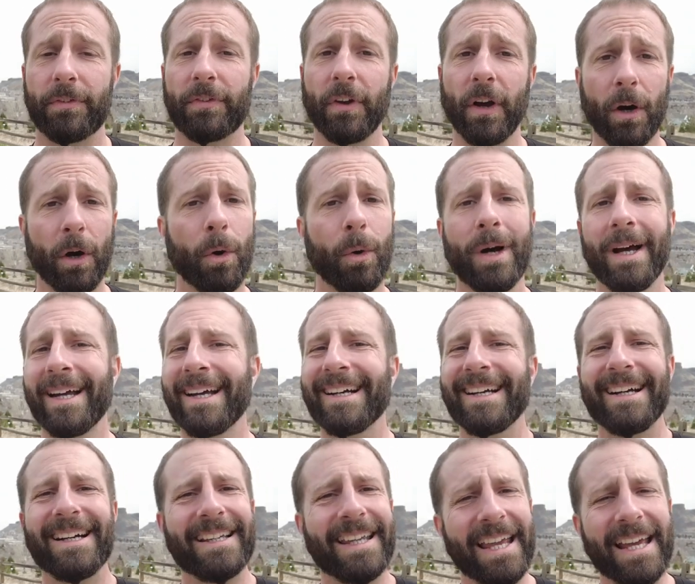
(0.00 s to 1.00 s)
So
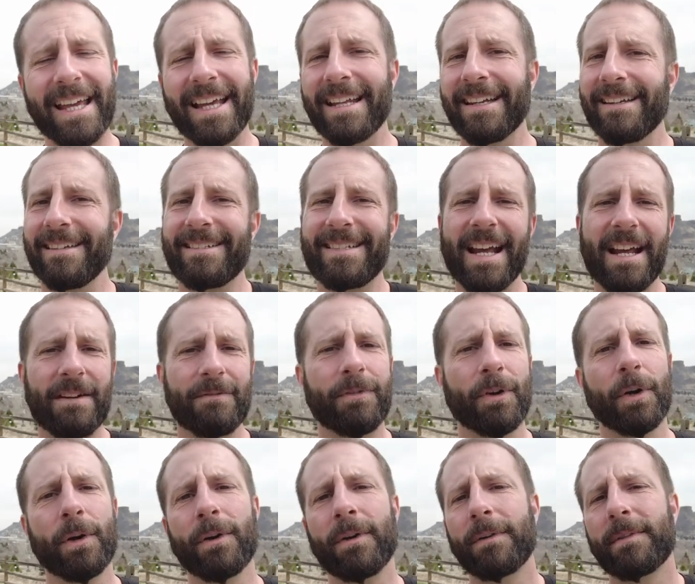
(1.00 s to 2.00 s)
again,
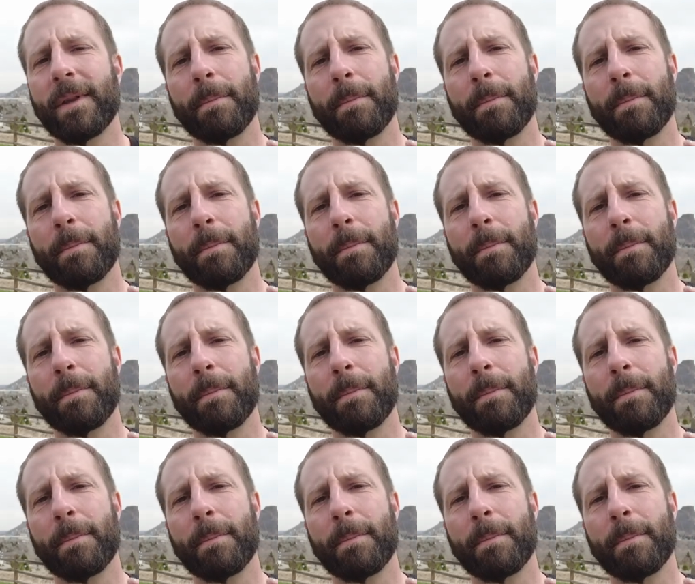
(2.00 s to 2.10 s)
Denver,